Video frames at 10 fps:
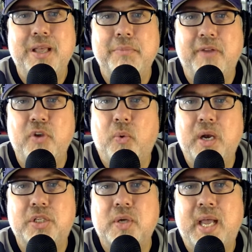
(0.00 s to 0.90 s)
But if you
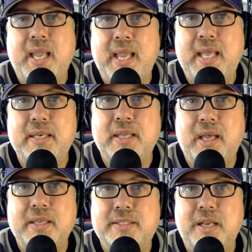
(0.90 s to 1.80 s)
want to try and
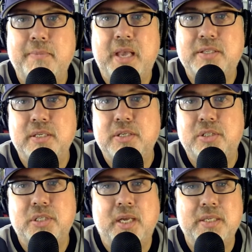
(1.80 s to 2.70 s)
send a
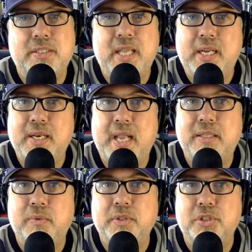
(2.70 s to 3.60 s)
message, stay
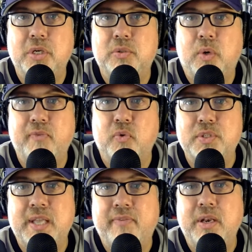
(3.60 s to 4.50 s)
connected with the show
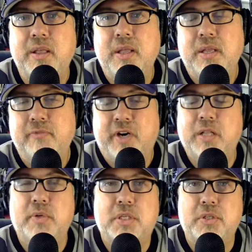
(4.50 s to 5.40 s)
24/7,
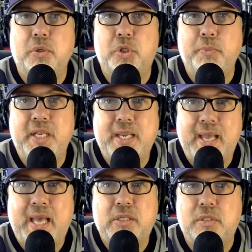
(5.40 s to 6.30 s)
follow us on social media,
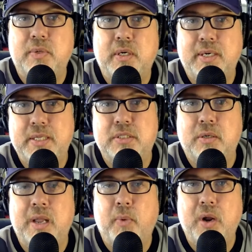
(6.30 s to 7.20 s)
X, Twitter, Instagram.